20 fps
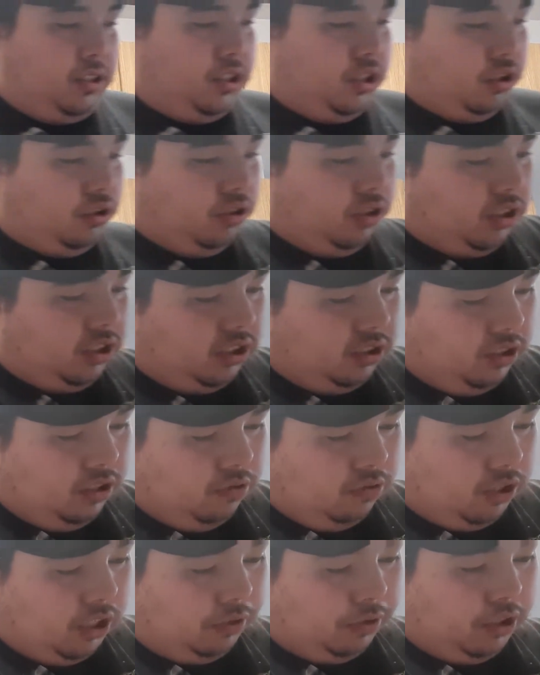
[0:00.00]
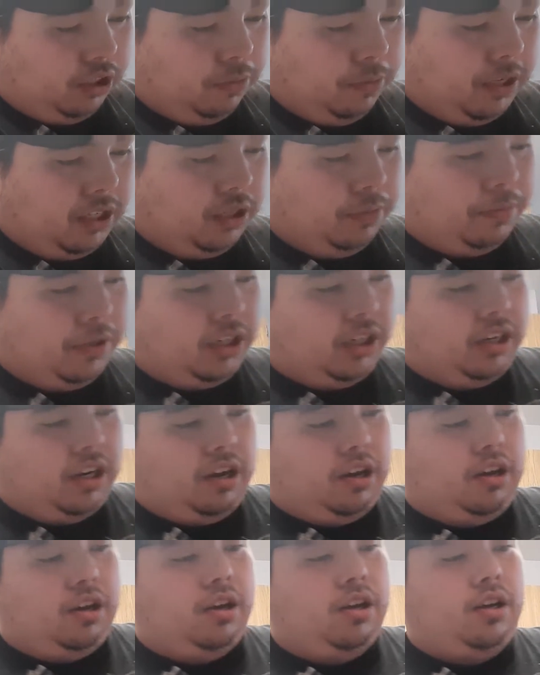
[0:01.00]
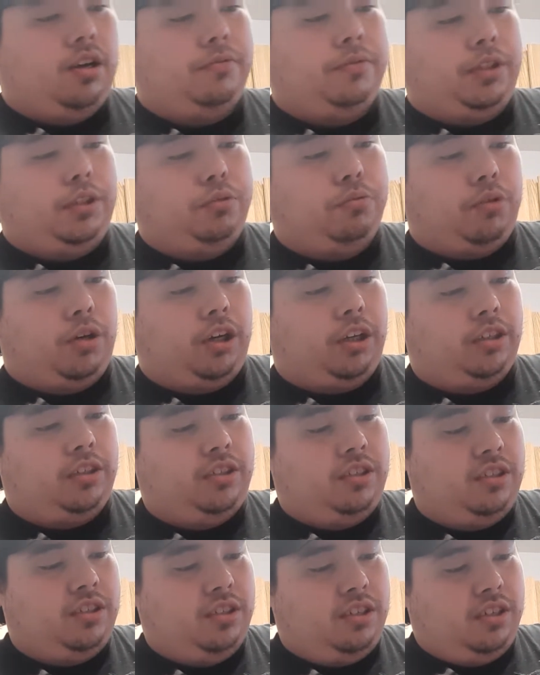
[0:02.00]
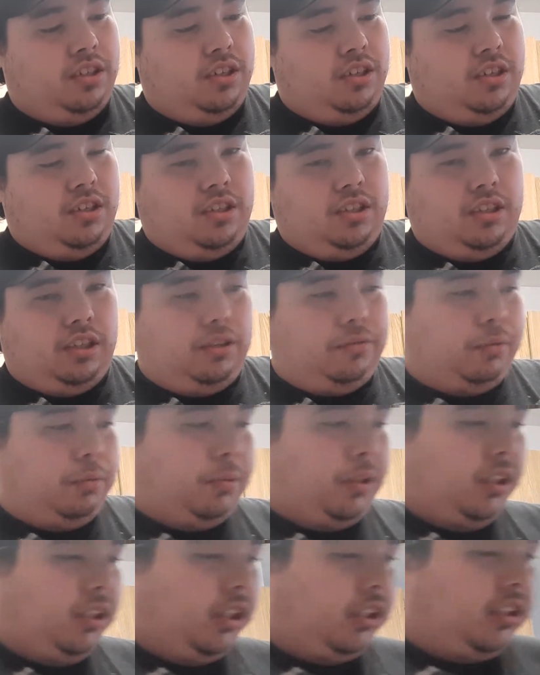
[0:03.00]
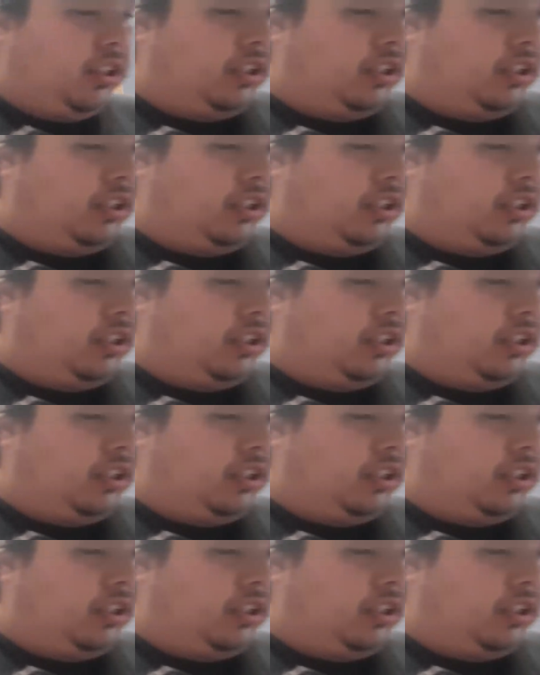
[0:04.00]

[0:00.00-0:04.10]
it's whatever. You can make your burger however you want. Everybody likes the